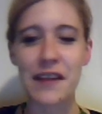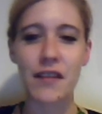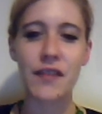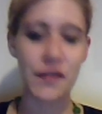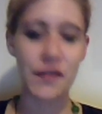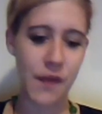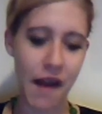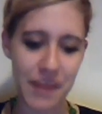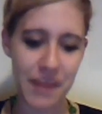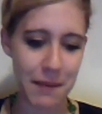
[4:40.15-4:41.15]
If you're
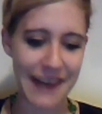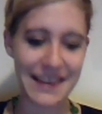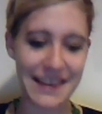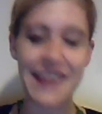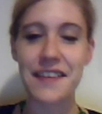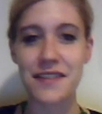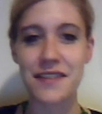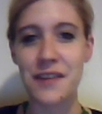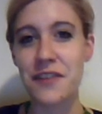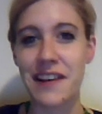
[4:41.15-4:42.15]
having a bad day,
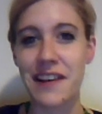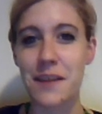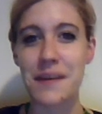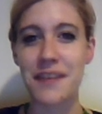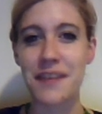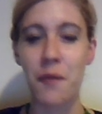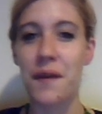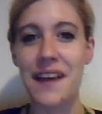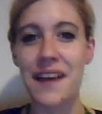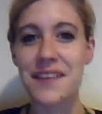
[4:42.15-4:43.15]
there's usually going to be
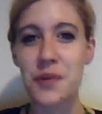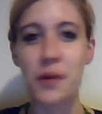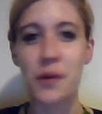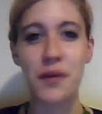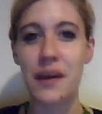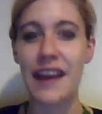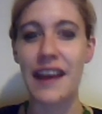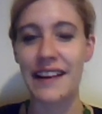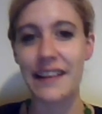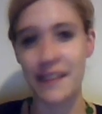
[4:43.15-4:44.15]
someone there to talk to
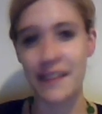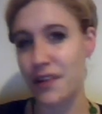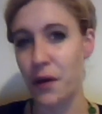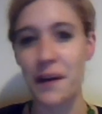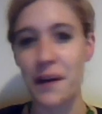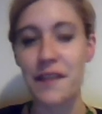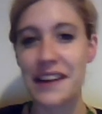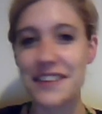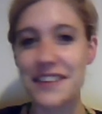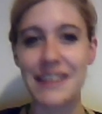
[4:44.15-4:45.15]
and that's got enough
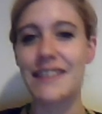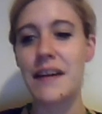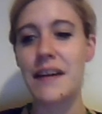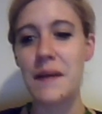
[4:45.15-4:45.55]
energy and